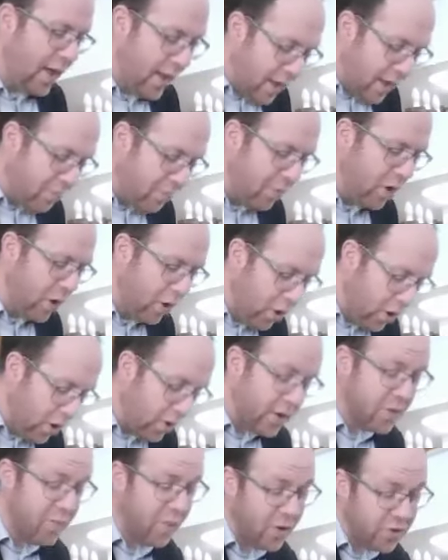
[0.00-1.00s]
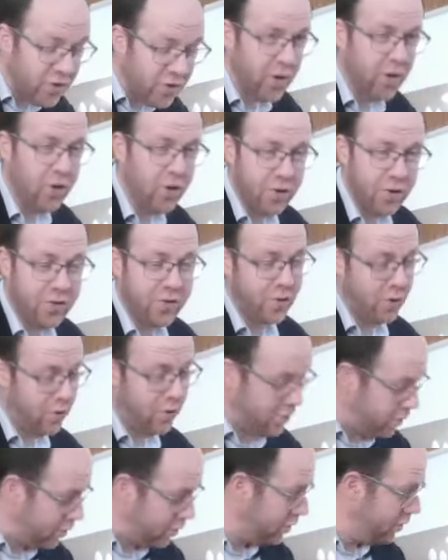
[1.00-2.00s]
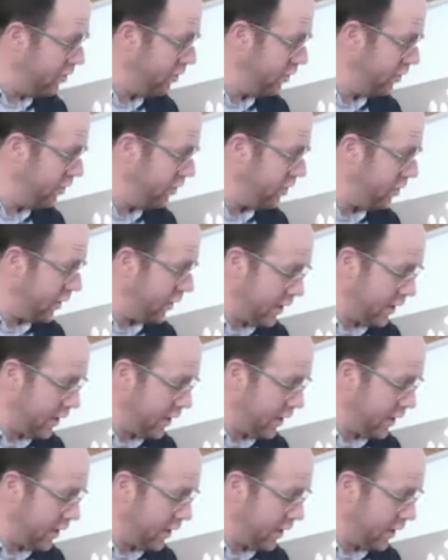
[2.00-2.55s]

Im lo nitbashel kotzorko.